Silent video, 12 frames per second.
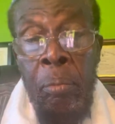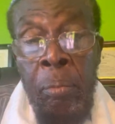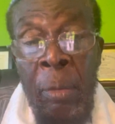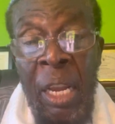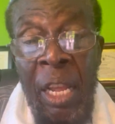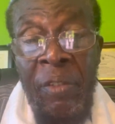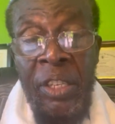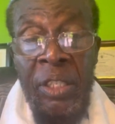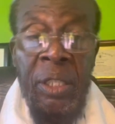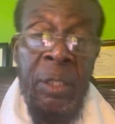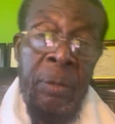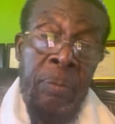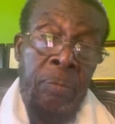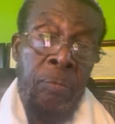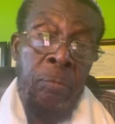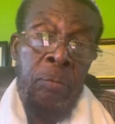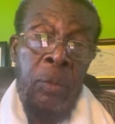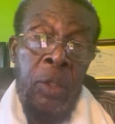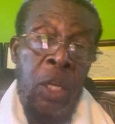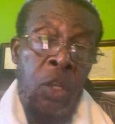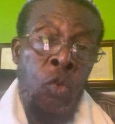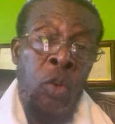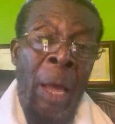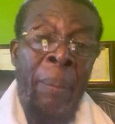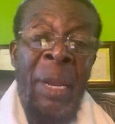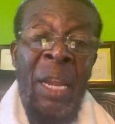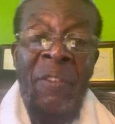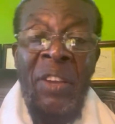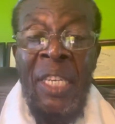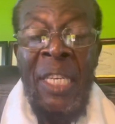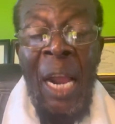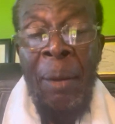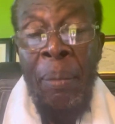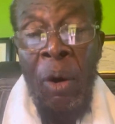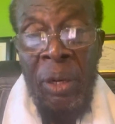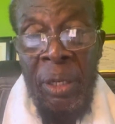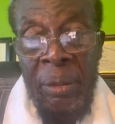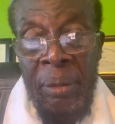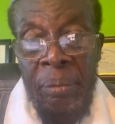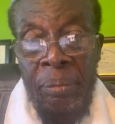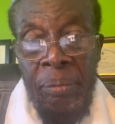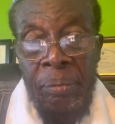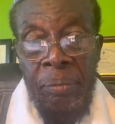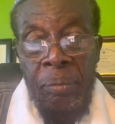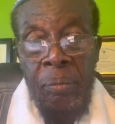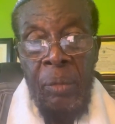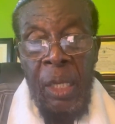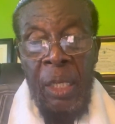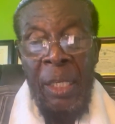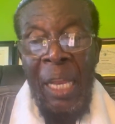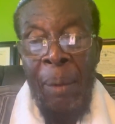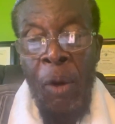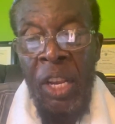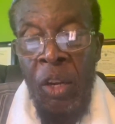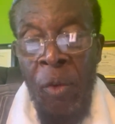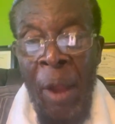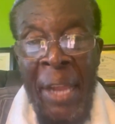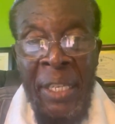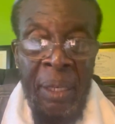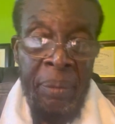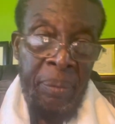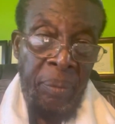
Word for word: believers do not believe in the Talmud. Talmudic writing